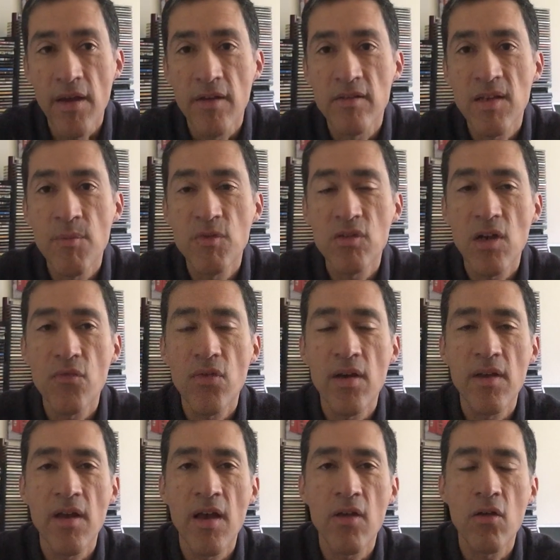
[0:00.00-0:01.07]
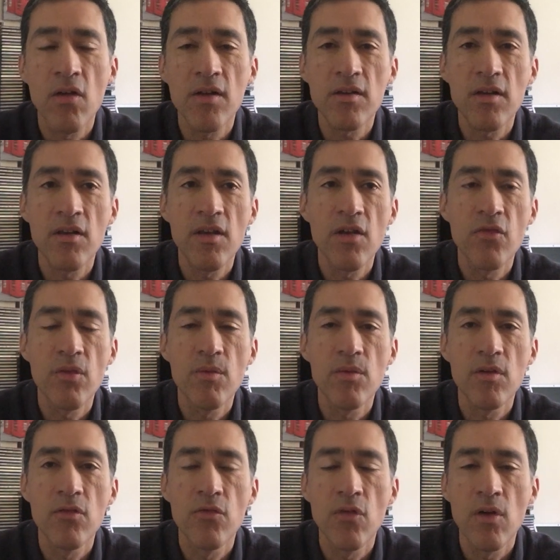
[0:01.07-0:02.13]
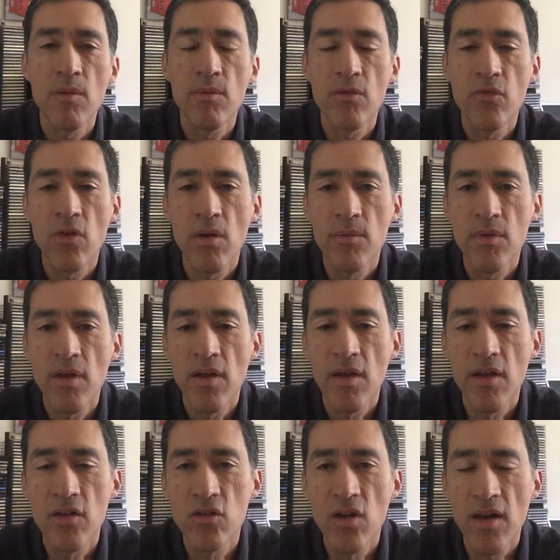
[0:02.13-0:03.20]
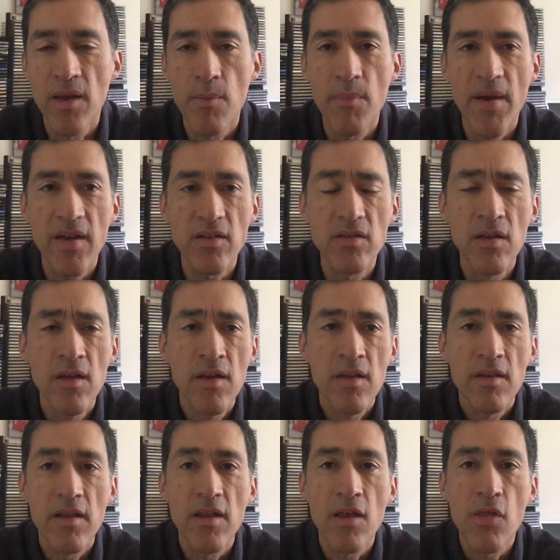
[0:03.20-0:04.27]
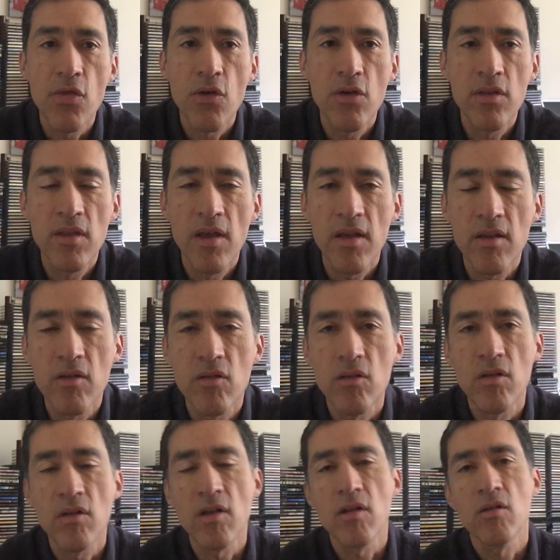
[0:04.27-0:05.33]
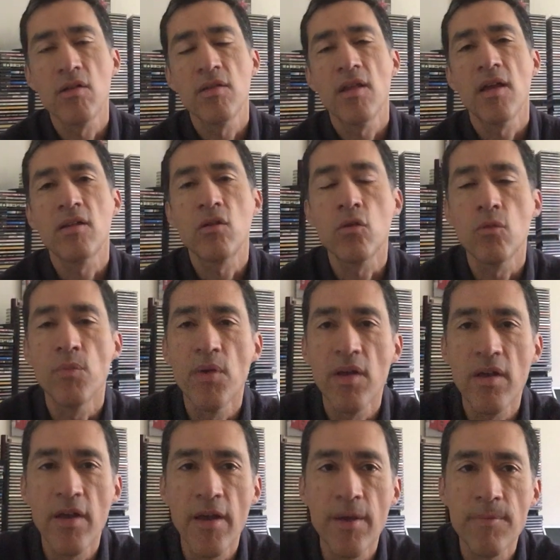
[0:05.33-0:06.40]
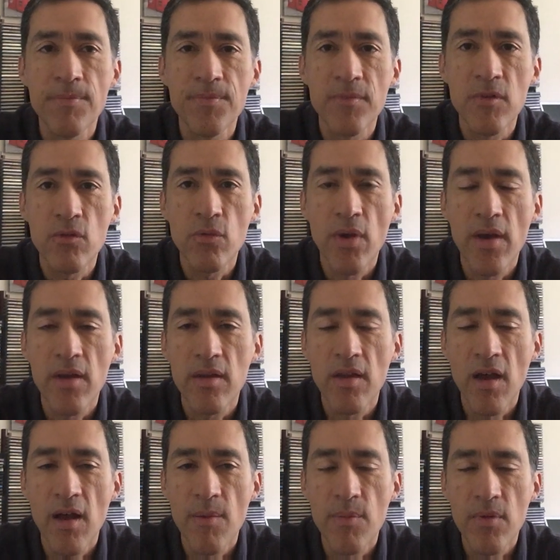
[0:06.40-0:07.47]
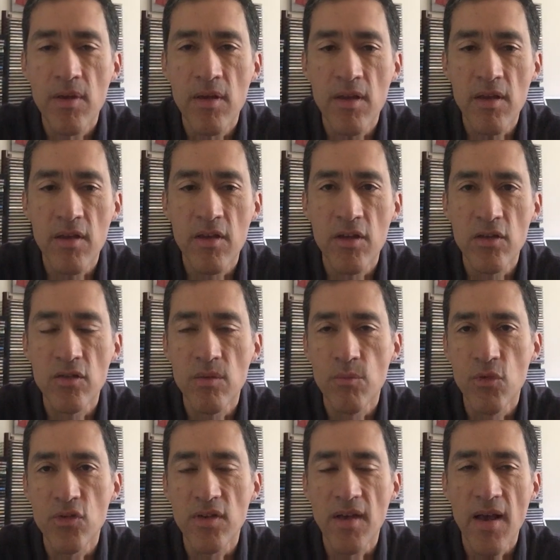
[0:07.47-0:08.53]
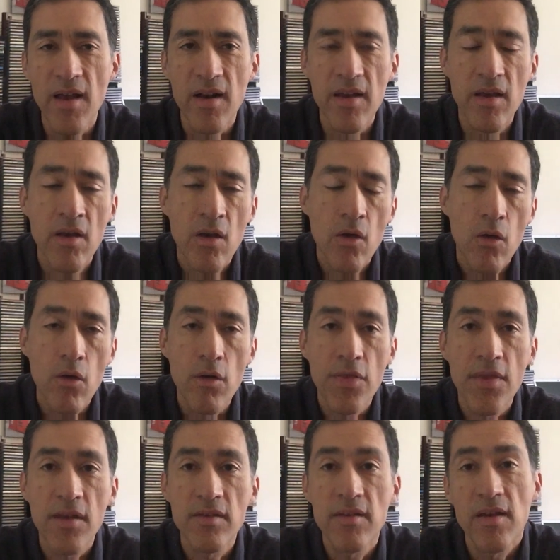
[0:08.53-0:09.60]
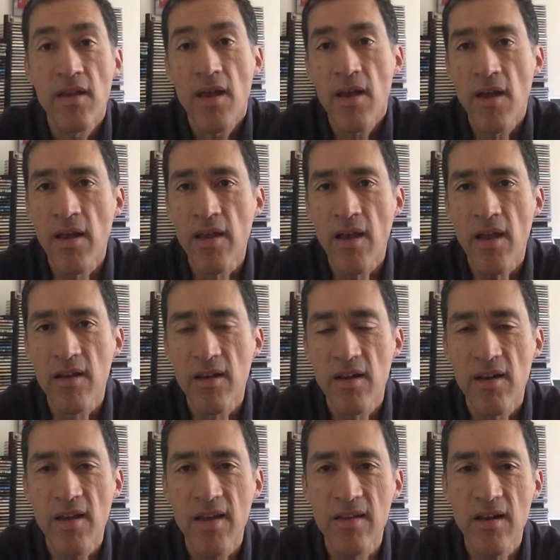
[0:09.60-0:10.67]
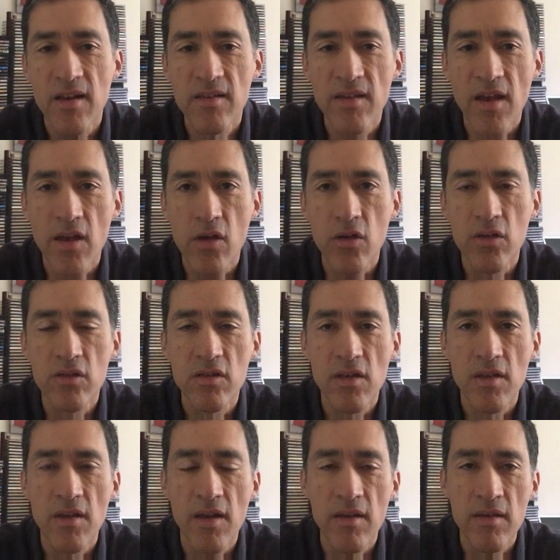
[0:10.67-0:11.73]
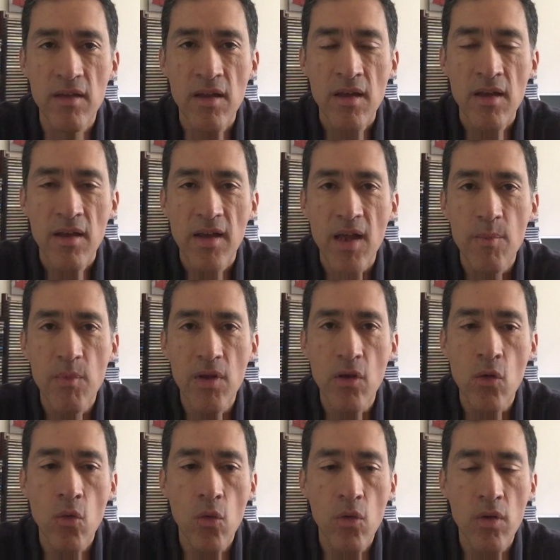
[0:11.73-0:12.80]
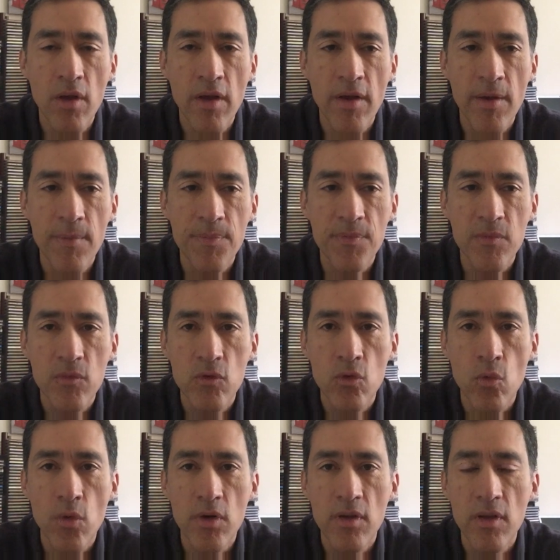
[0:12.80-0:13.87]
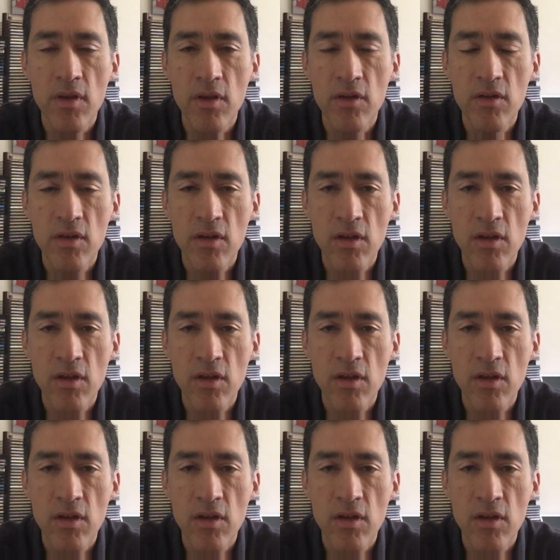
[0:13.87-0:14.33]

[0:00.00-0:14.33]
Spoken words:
Some stuff I collected here from Chilean bands that I thought that could be right up his music alley, or things that at least I consider that can be cool to what he